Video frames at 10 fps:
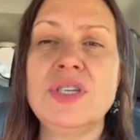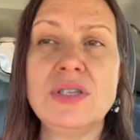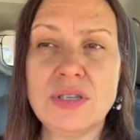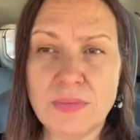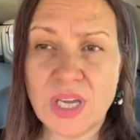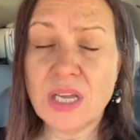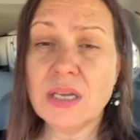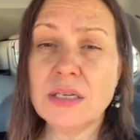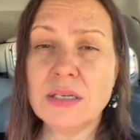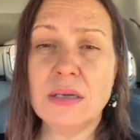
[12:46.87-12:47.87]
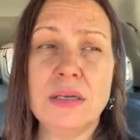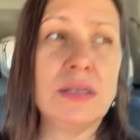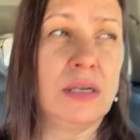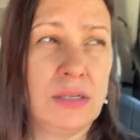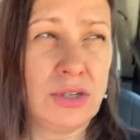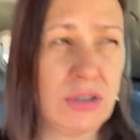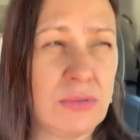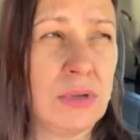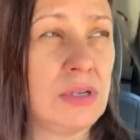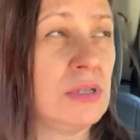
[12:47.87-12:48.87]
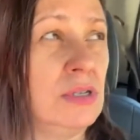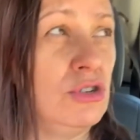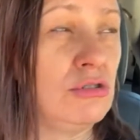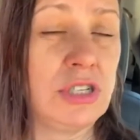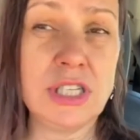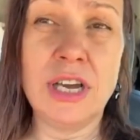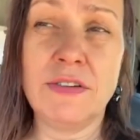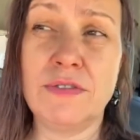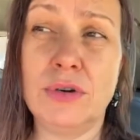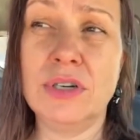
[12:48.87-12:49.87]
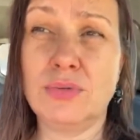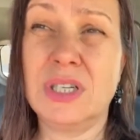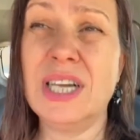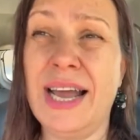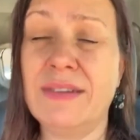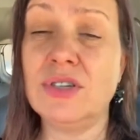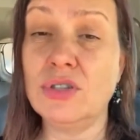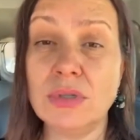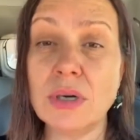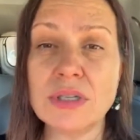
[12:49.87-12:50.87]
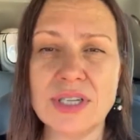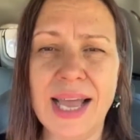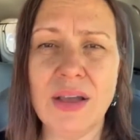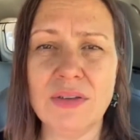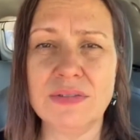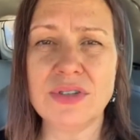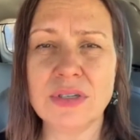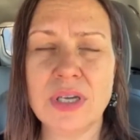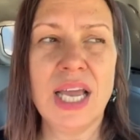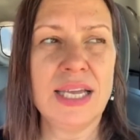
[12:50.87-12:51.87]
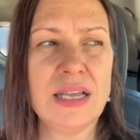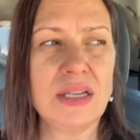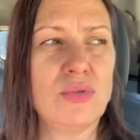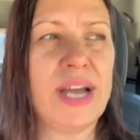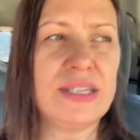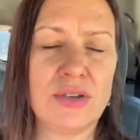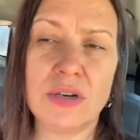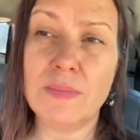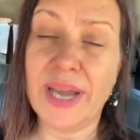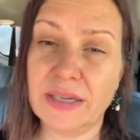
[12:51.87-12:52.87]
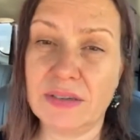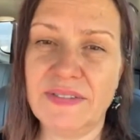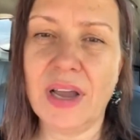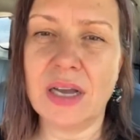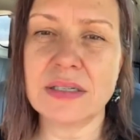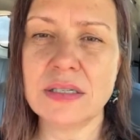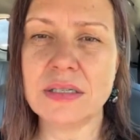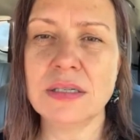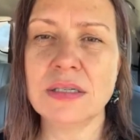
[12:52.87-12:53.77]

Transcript: Since the media is in general isn't doing that for us, we're going to have to do it ourselves. And that's why I started Back to Facts.